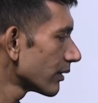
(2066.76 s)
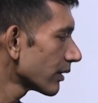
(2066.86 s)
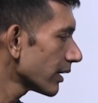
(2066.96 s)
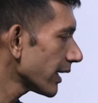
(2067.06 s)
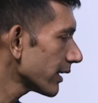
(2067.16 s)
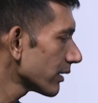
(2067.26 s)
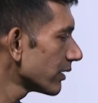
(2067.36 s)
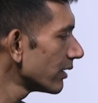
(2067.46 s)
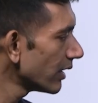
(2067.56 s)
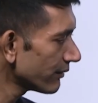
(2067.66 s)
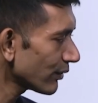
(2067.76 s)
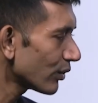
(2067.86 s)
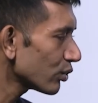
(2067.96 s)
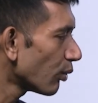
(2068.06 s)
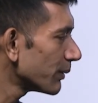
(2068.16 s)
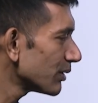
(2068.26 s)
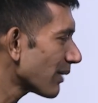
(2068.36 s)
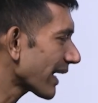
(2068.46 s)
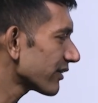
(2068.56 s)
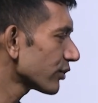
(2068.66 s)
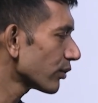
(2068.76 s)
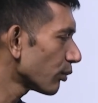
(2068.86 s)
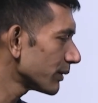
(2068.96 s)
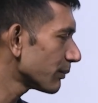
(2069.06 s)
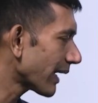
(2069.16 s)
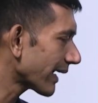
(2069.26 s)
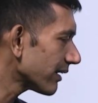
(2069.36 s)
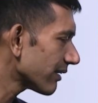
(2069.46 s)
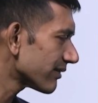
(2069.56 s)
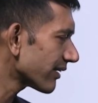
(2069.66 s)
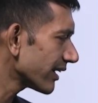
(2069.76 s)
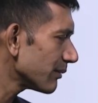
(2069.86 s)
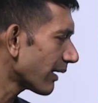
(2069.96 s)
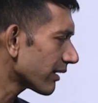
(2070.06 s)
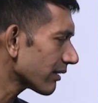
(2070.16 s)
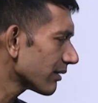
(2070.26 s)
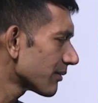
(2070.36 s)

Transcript: Correct? If you want to open the brackets, you can open the bracket. Doesn't really matter.